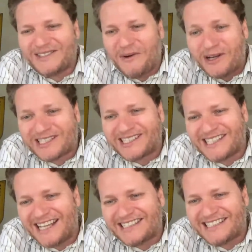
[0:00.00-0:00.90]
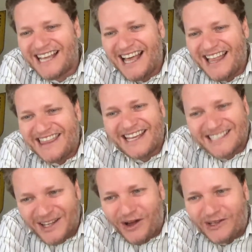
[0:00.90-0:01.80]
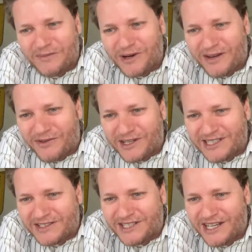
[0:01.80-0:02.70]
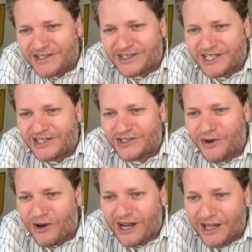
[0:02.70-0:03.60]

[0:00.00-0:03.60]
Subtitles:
So Oscar says, thanks a lot, Monique, for this interesting talk.